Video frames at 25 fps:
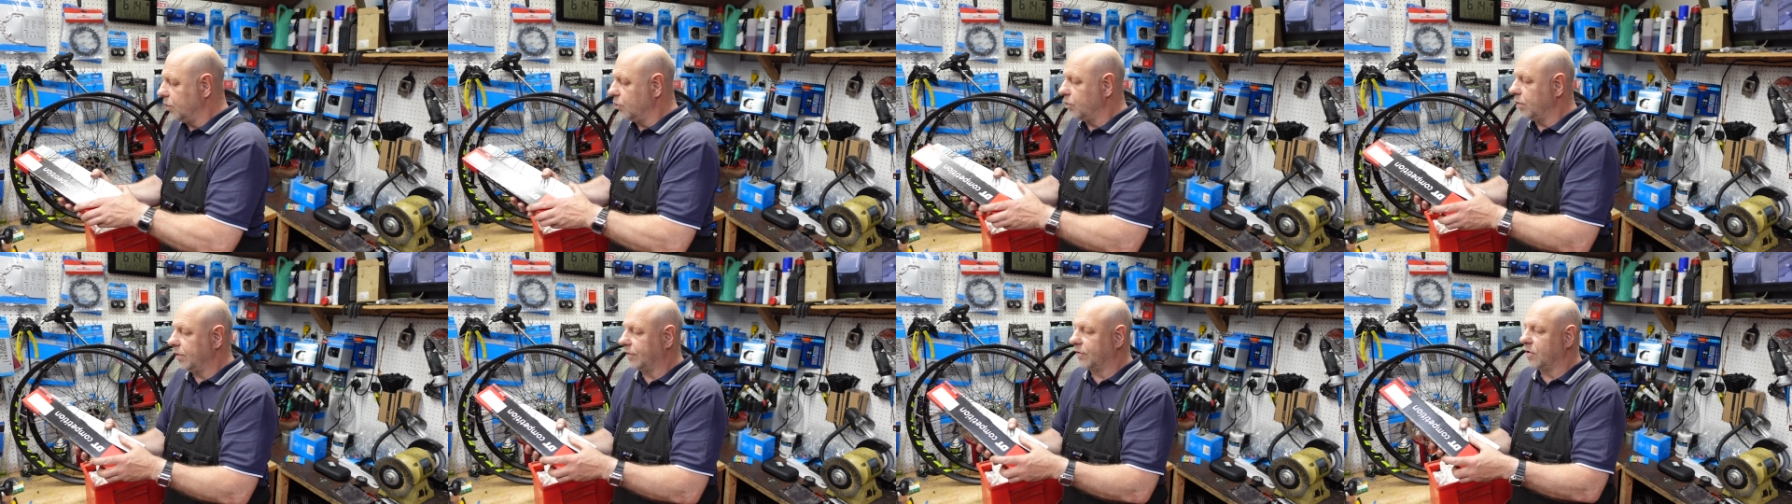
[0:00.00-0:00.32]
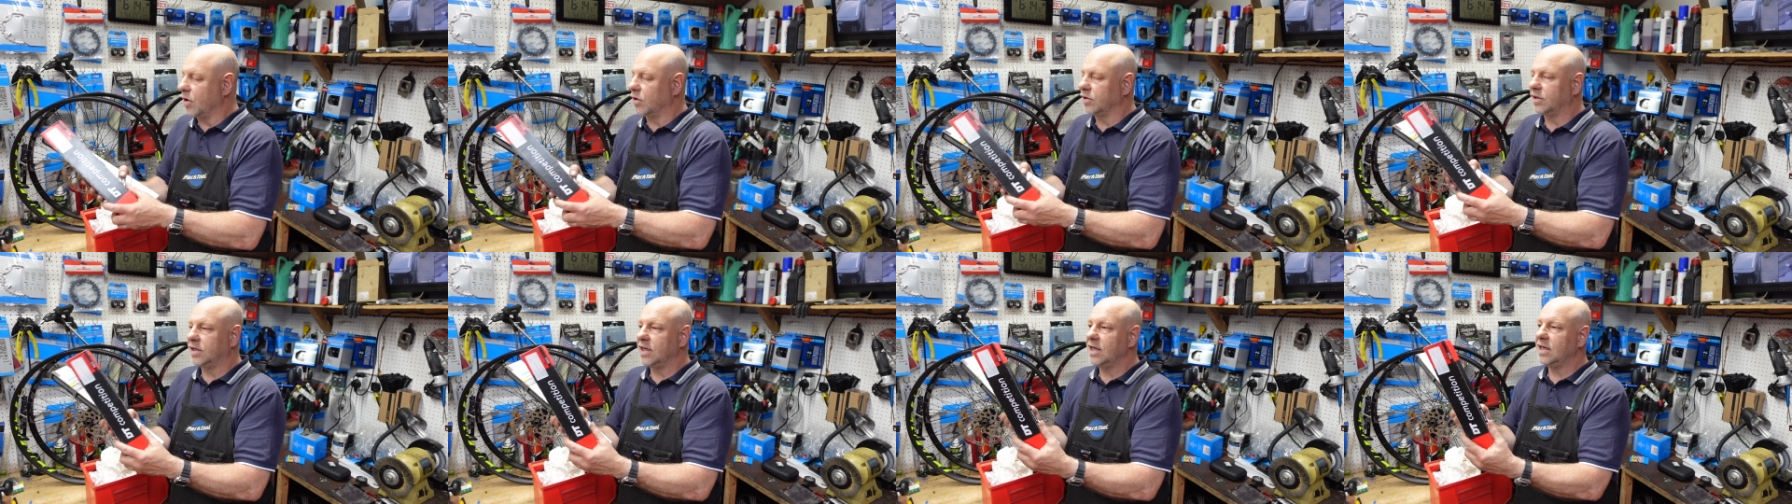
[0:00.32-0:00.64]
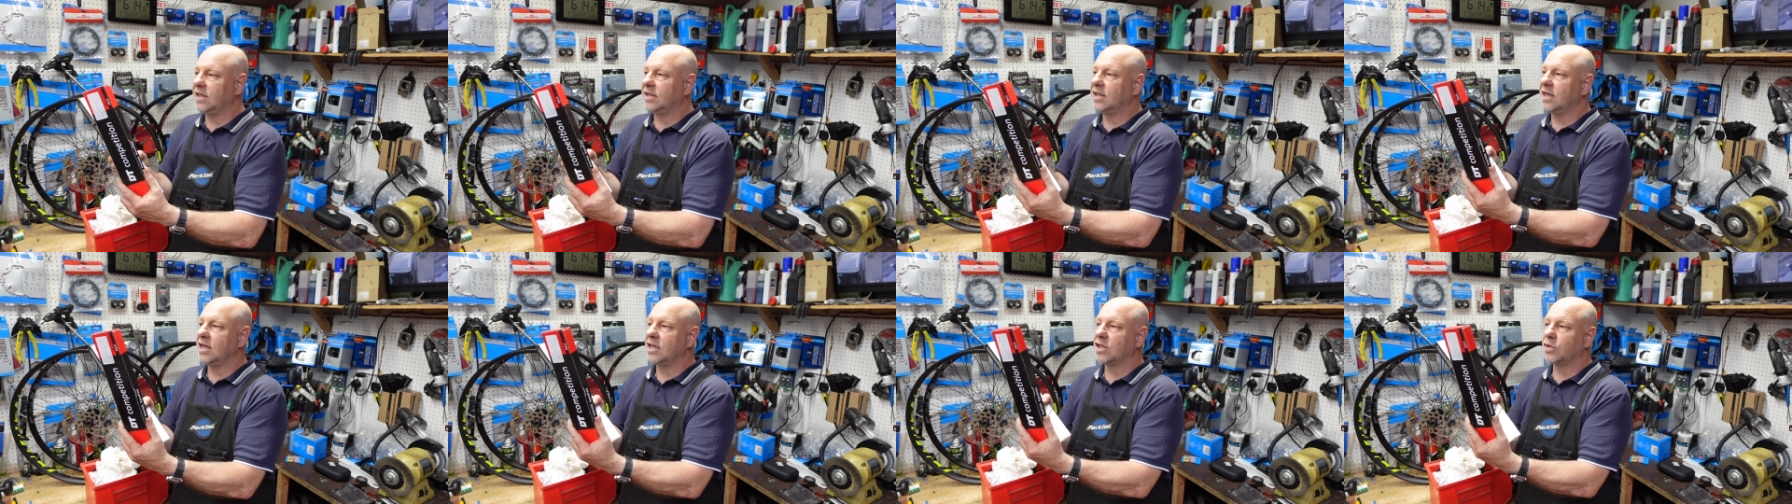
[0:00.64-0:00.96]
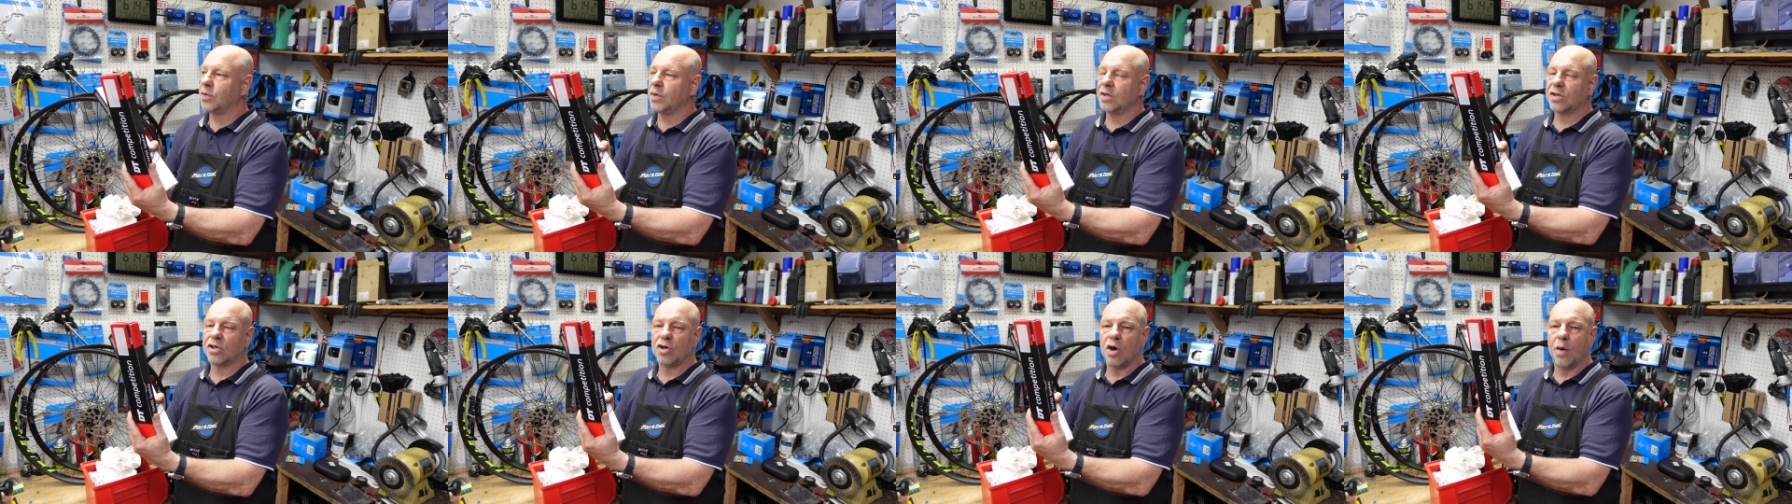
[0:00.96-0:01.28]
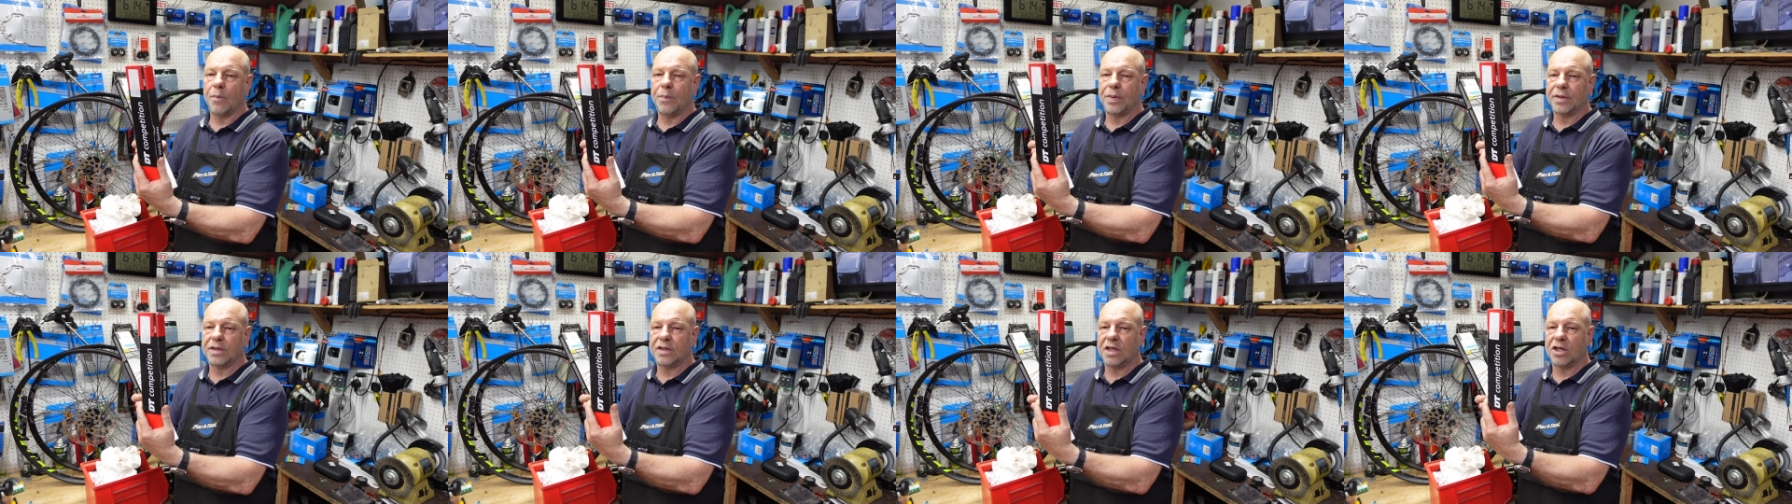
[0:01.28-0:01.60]
We've got DT Swiss
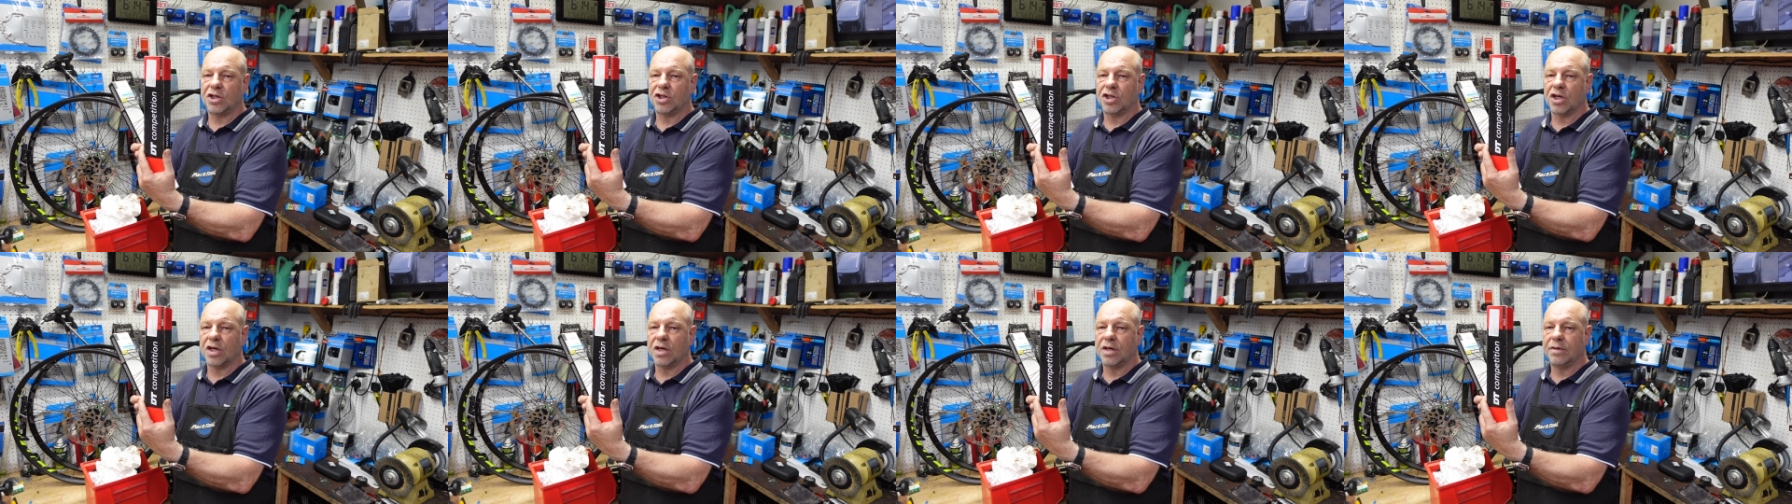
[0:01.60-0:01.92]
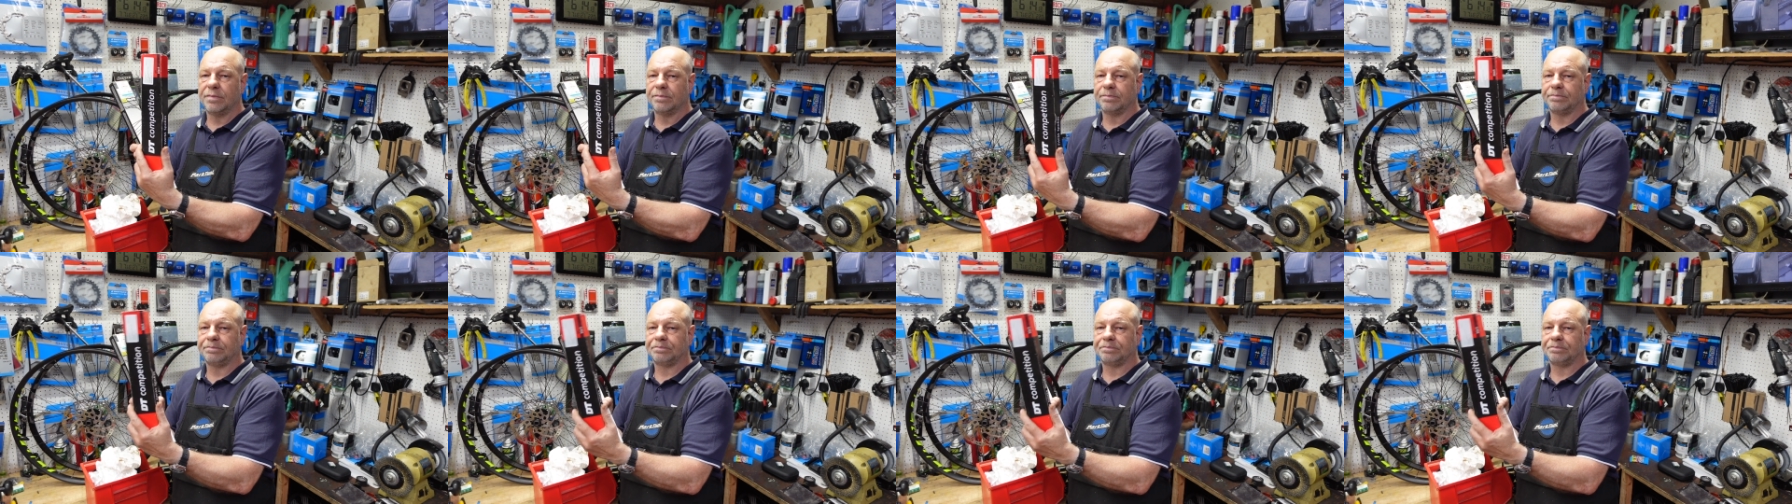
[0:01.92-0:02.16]
Competition